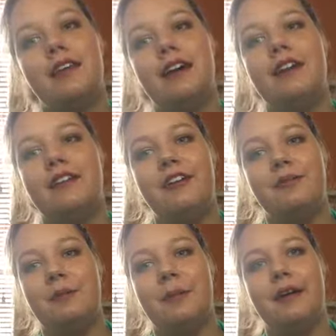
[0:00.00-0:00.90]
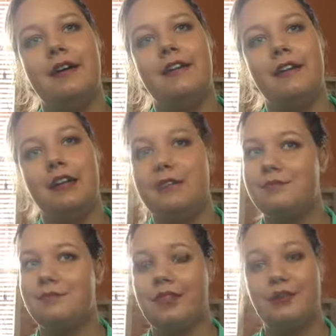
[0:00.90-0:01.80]
I don't know, but
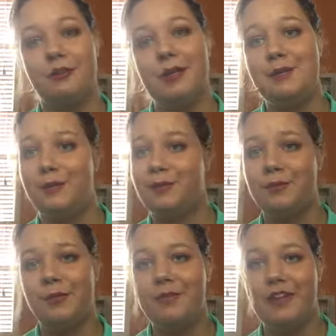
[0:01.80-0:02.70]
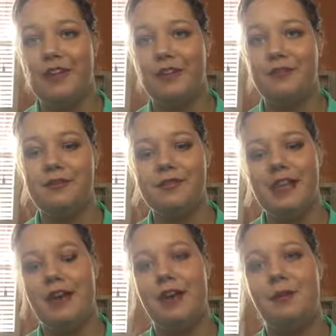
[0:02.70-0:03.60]
there will be more and more videos,
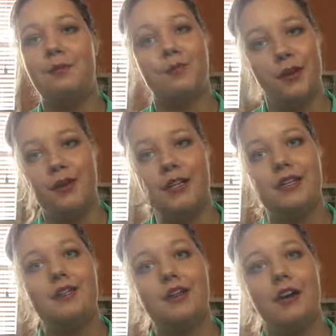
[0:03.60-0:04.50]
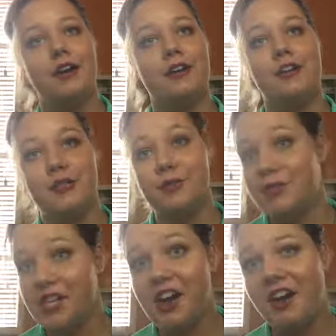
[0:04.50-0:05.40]
and Brody is our new
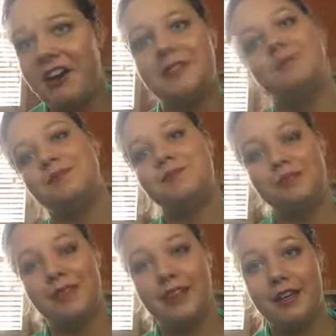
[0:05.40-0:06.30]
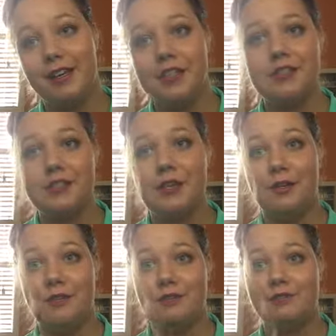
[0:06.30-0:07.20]
star.
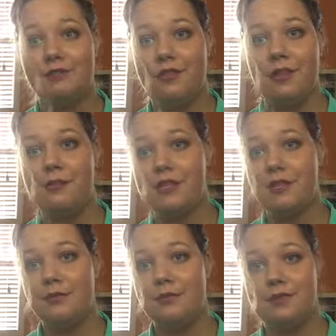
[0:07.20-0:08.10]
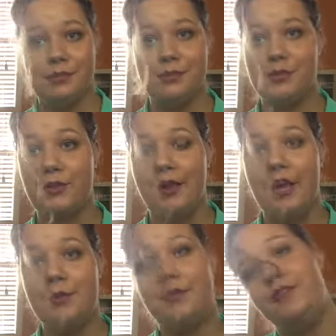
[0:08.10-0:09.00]
So, thumbs up,
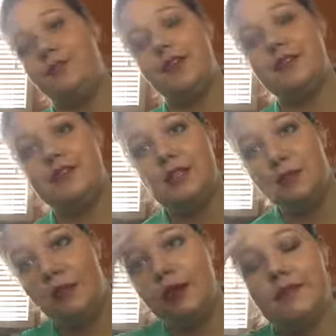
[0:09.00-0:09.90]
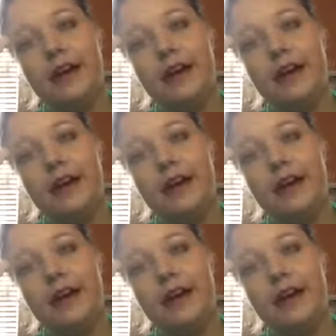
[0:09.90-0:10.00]
subscribe if you want to see more of